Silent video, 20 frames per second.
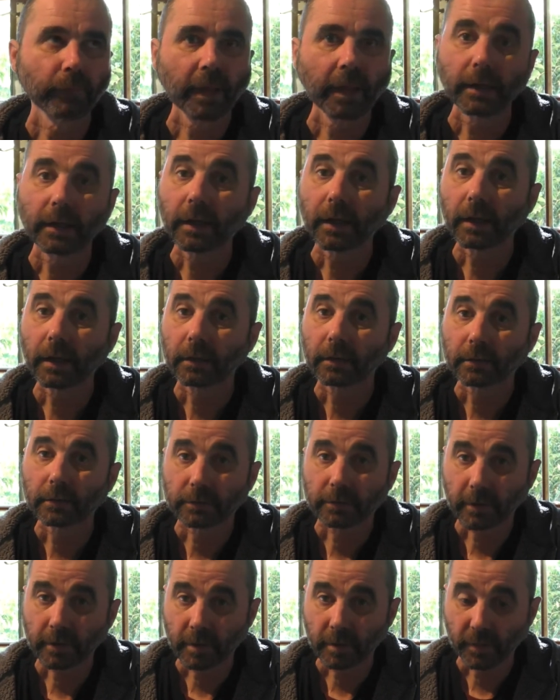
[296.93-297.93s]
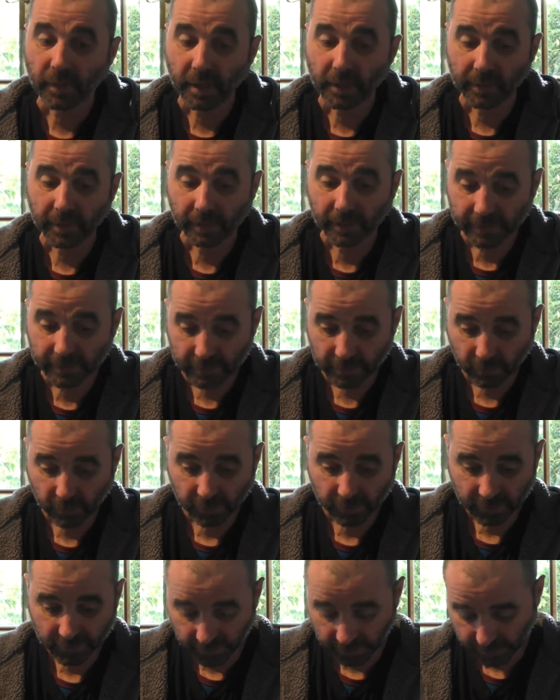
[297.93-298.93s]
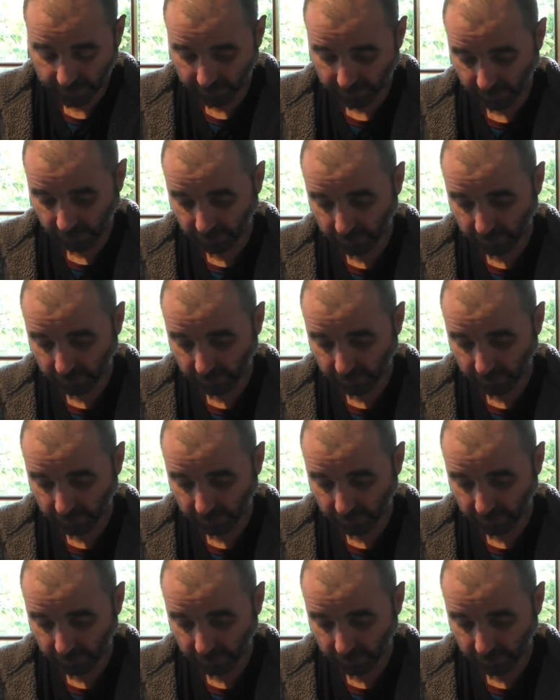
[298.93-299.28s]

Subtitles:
yeah, so there may be less content coming